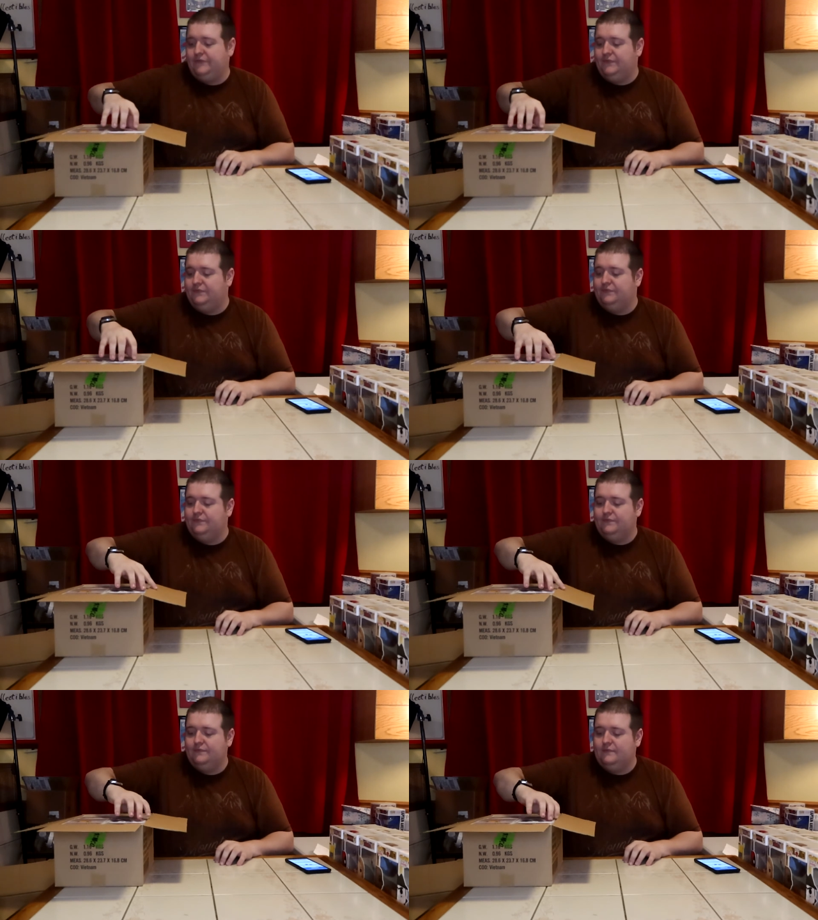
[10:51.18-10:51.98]

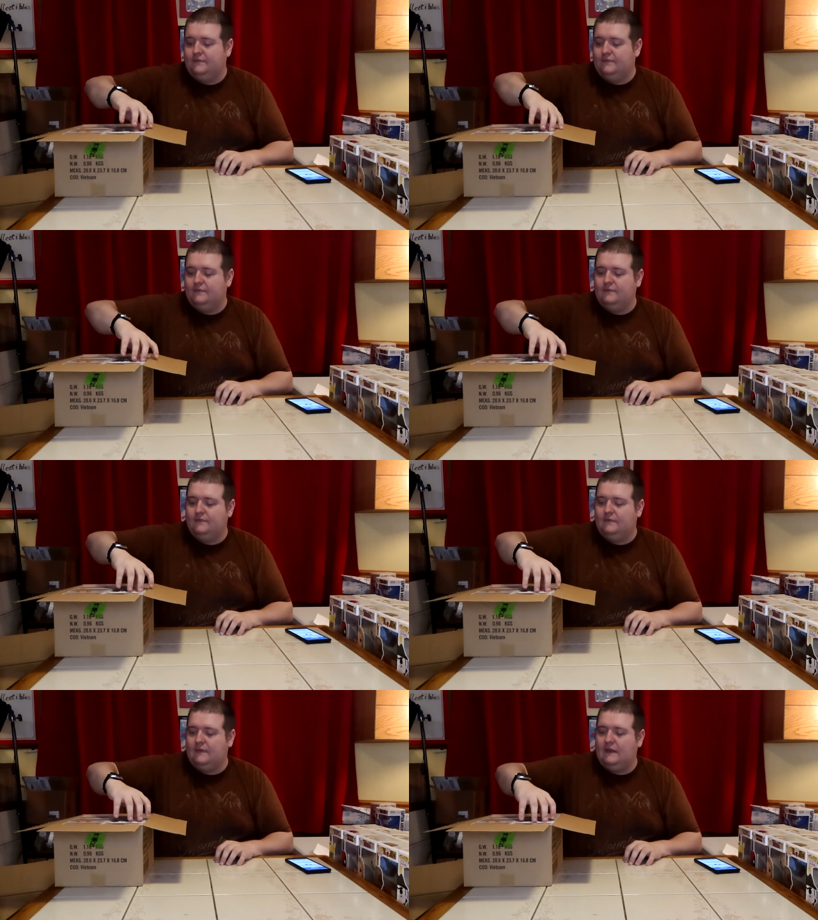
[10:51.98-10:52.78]

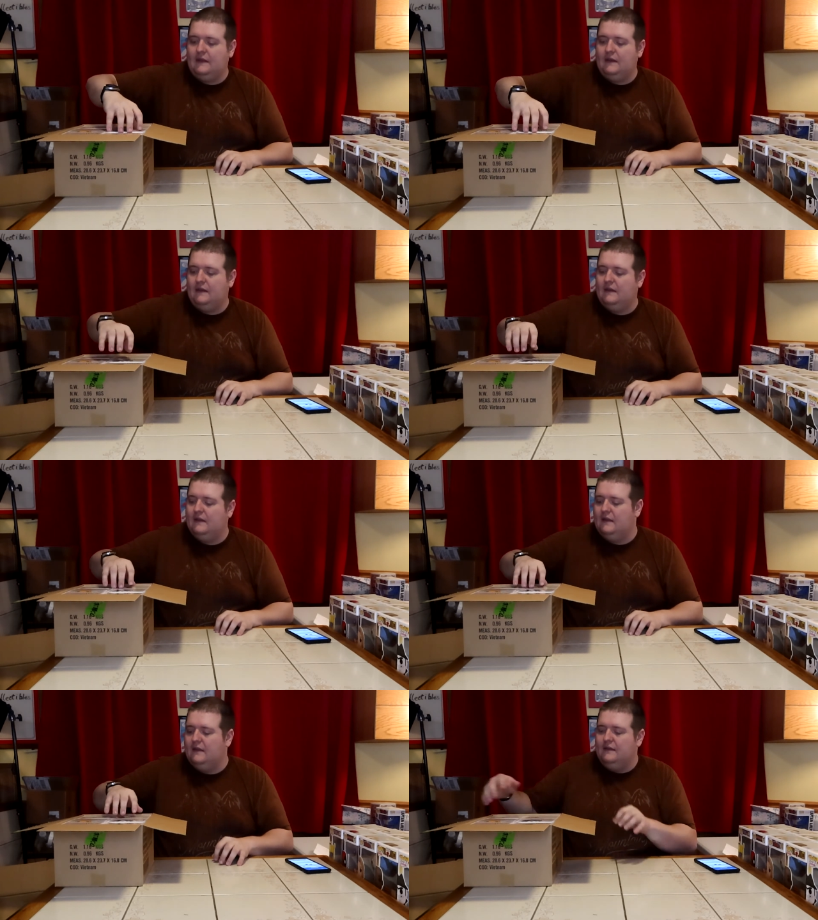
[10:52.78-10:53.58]

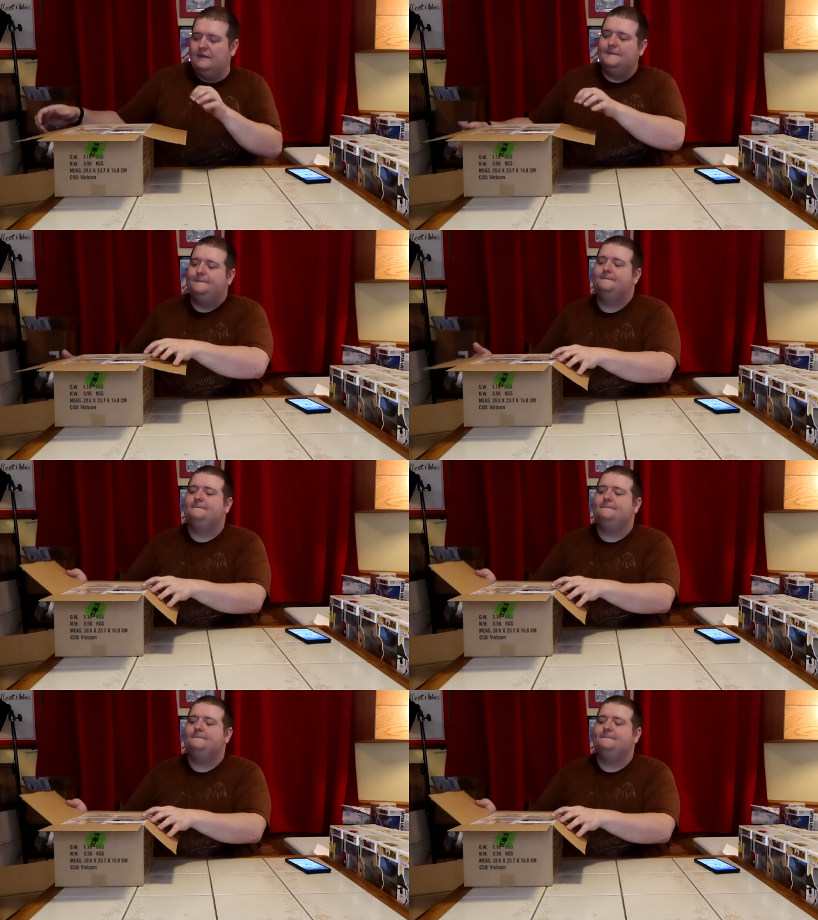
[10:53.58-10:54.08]
(silence)